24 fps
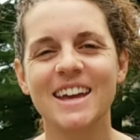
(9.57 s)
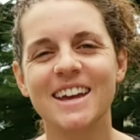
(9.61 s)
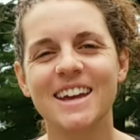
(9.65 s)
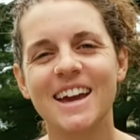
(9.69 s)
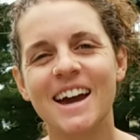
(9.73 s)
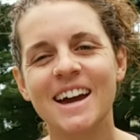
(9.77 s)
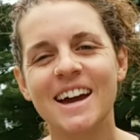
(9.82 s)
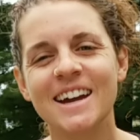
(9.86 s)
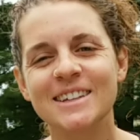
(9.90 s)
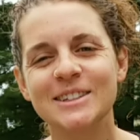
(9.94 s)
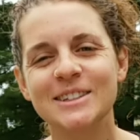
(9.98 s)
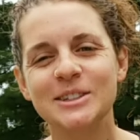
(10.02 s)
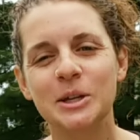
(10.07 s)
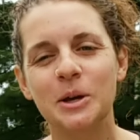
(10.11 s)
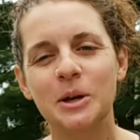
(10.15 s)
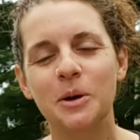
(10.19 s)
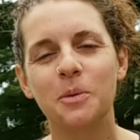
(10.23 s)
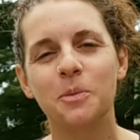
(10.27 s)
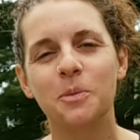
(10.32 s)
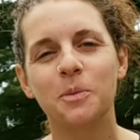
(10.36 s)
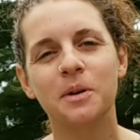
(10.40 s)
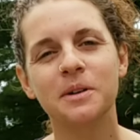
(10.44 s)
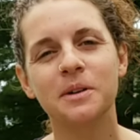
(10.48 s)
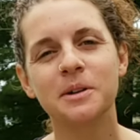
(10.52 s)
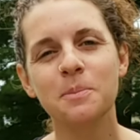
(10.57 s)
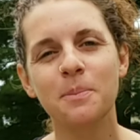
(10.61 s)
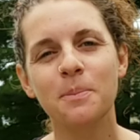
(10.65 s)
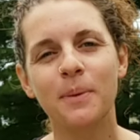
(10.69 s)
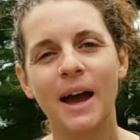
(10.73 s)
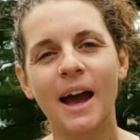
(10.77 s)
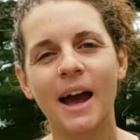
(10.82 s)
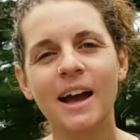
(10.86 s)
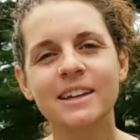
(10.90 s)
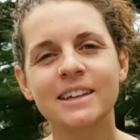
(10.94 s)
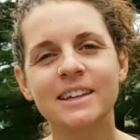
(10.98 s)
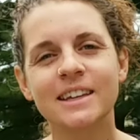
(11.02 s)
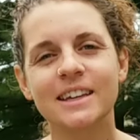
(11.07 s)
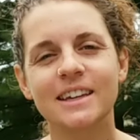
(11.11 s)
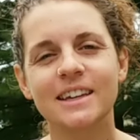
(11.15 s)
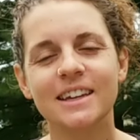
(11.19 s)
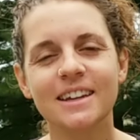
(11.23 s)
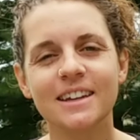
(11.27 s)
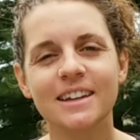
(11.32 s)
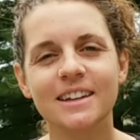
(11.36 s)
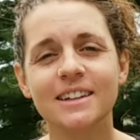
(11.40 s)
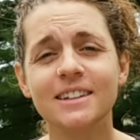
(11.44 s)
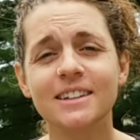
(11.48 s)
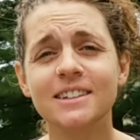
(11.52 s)
guys, welcome back.
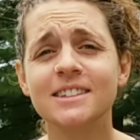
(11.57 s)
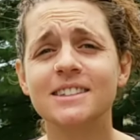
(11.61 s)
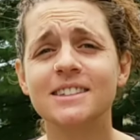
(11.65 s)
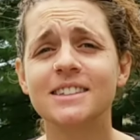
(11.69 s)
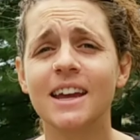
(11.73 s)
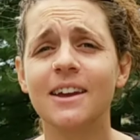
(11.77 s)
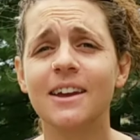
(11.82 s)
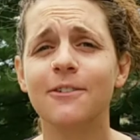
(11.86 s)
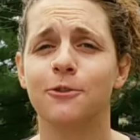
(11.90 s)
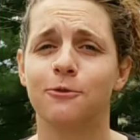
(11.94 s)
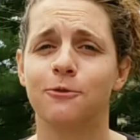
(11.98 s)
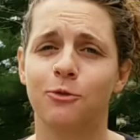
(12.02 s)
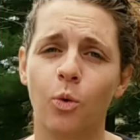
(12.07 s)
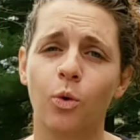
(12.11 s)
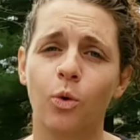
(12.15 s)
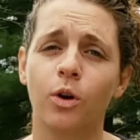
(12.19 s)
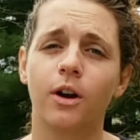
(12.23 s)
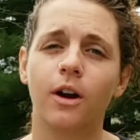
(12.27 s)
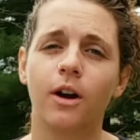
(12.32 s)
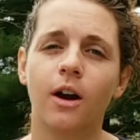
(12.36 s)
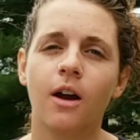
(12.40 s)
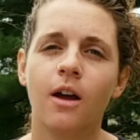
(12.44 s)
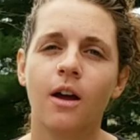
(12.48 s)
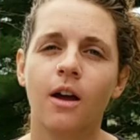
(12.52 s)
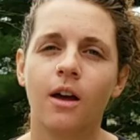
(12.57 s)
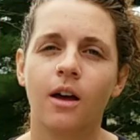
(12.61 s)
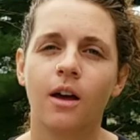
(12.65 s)
It is day 4.